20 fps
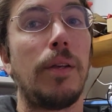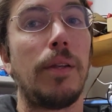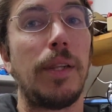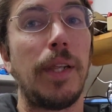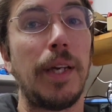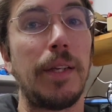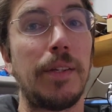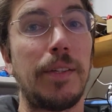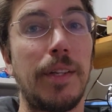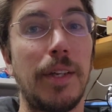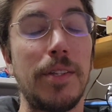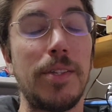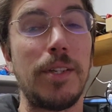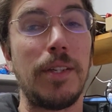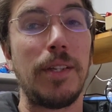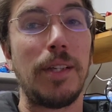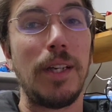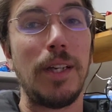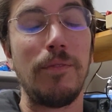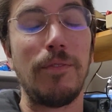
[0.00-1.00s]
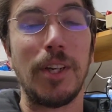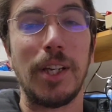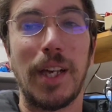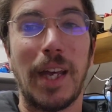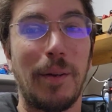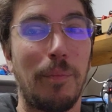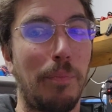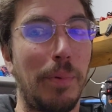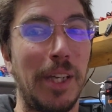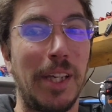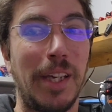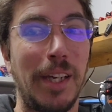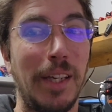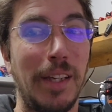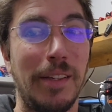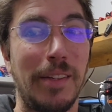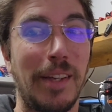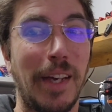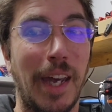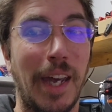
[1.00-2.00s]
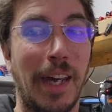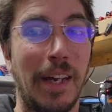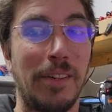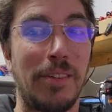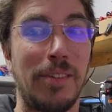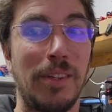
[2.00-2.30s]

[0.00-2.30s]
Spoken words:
That doesn't even begin to add